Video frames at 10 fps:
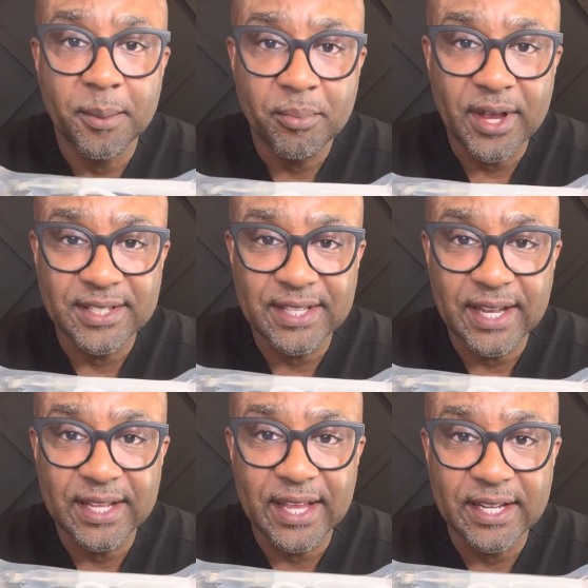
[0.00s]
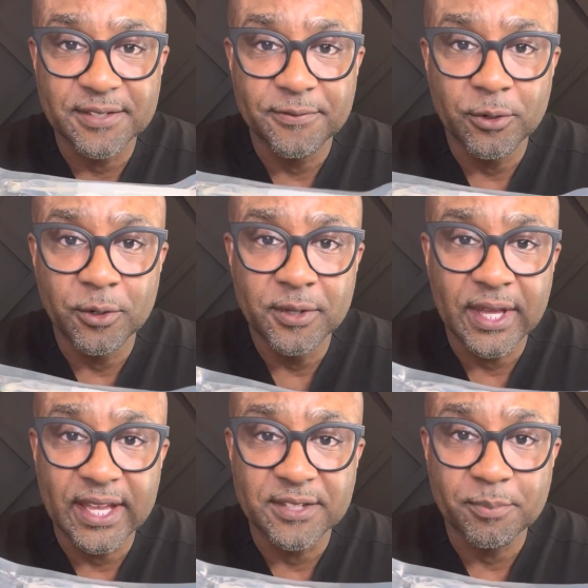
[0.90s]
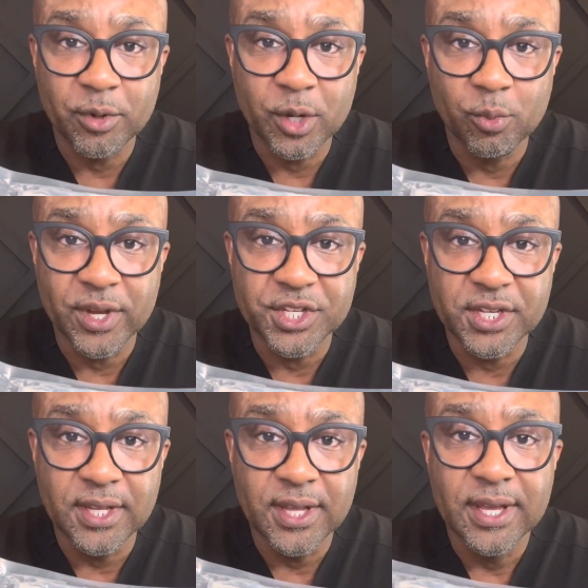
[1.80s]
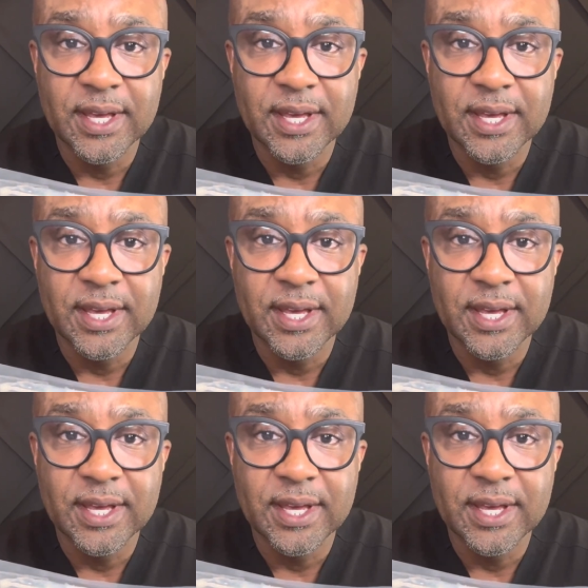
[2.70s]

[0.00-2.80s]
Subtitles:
prosthetic that is full. It's pretty rigid.